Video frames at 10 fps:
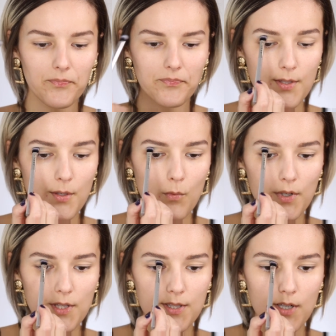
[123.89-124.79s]
So you
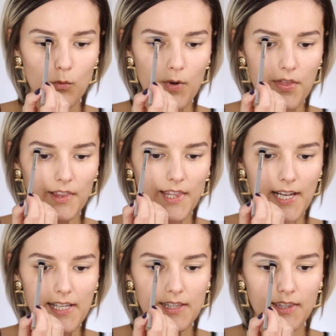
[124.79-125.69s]
wanna start with
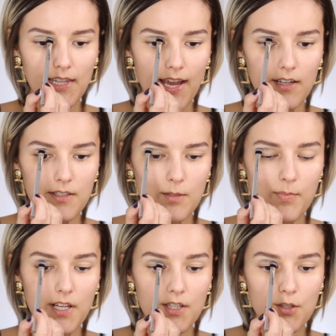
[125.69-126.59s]
light layers
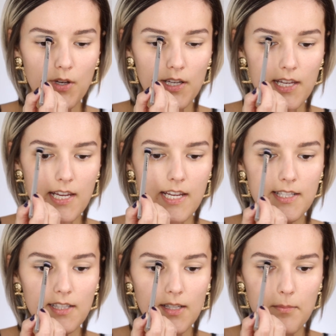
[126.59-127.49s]
because you can
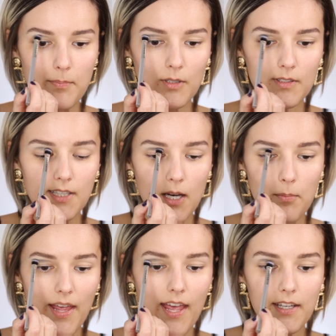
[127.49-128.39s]
easily build
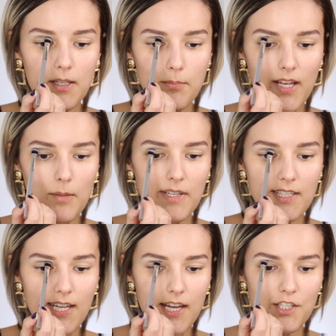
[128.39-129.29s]
up any
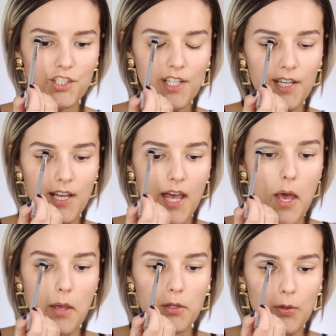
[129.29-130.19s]
pigmentation.
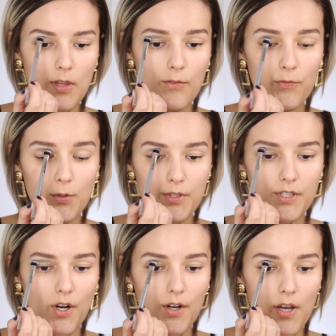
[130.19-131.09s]
If you
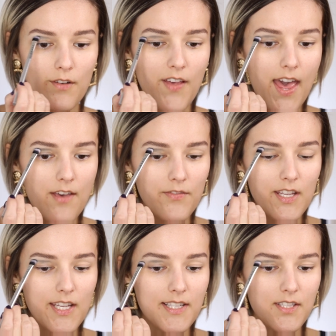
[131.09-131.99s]
start off
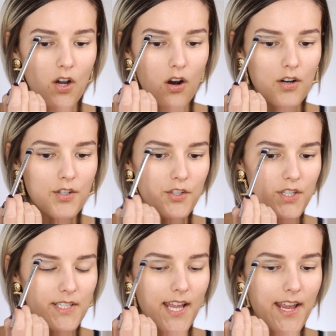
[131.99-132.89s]
heavy, it's harder
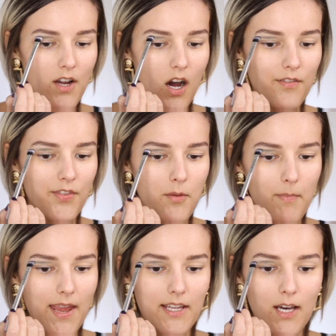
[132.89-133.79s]
to take off the
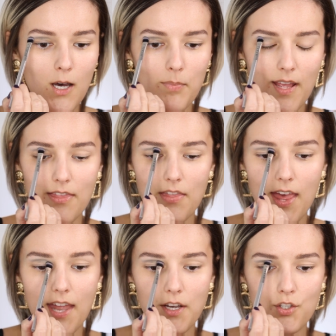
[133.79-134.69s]
makeup
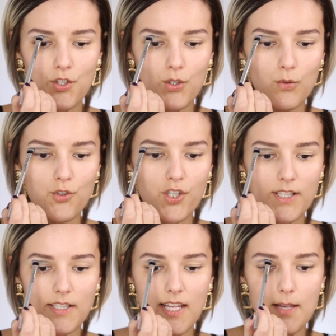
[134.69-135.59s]
than to
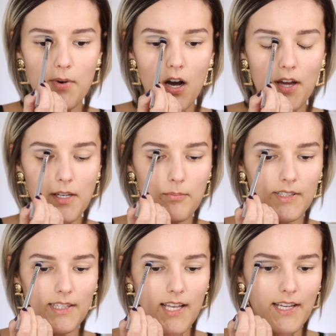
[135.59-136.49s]
just keep on
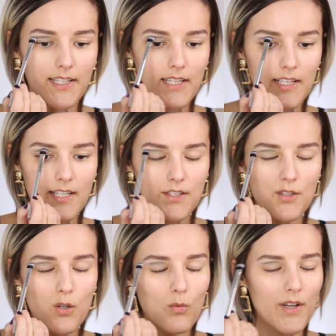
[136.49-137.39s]
applying because
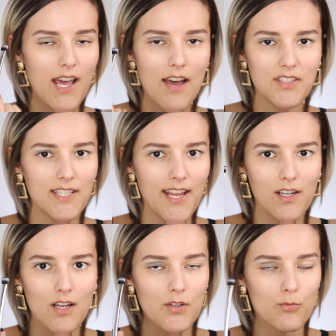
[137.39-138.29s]
you don't wanna have to
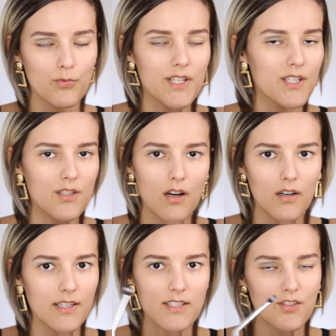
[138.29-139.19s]
take it off and
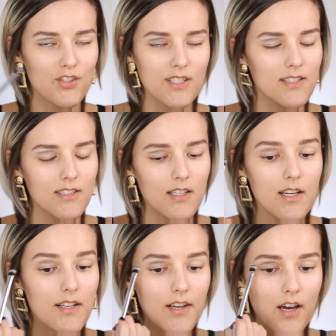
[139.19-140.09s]
restart. It's just
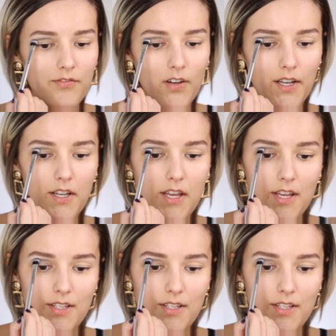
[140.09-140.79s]
not fun.